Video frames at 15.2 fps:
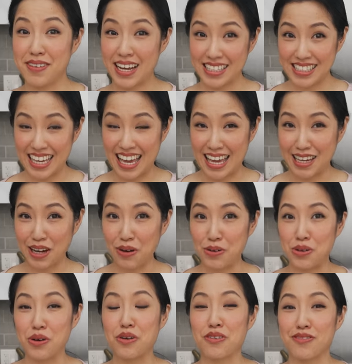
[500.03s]
fan ke
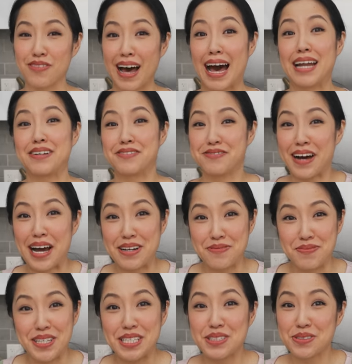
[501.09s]
ngao yok fan.
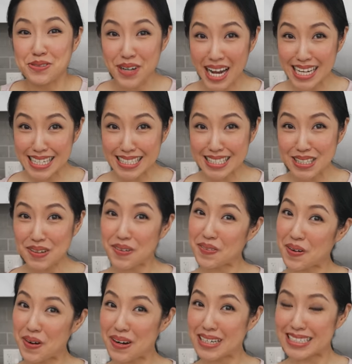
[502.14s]
Fan means rice, so
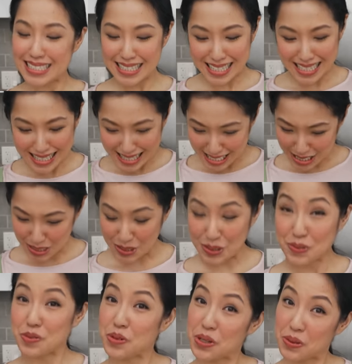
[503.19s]
of course this is
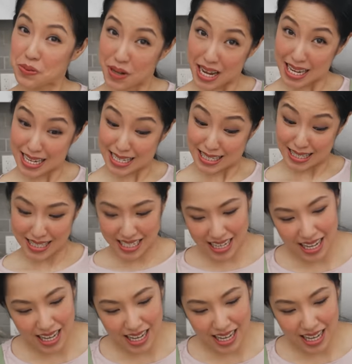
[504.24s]
served with rice.